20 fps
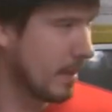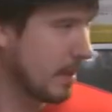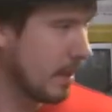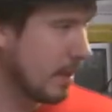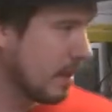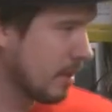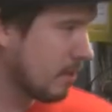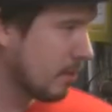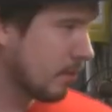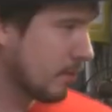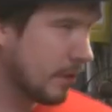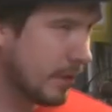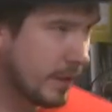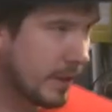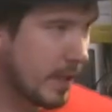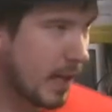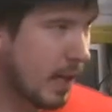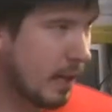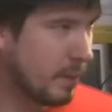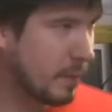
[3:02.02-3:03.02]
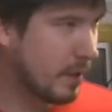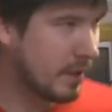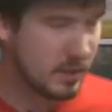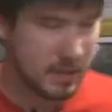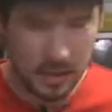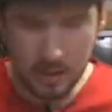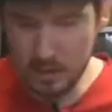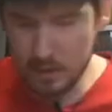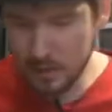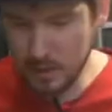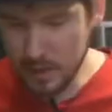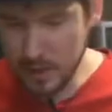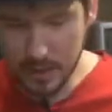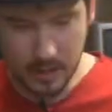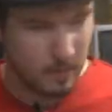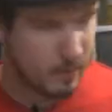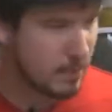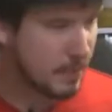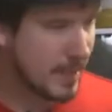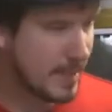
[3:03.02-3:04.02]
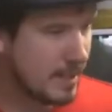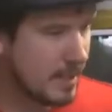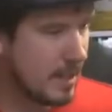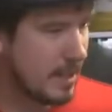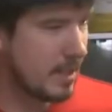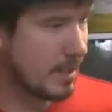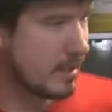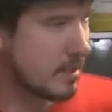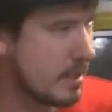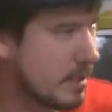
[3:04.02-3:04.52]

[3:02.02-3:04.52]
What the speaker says: Freak out because I don't know what to do with my tint.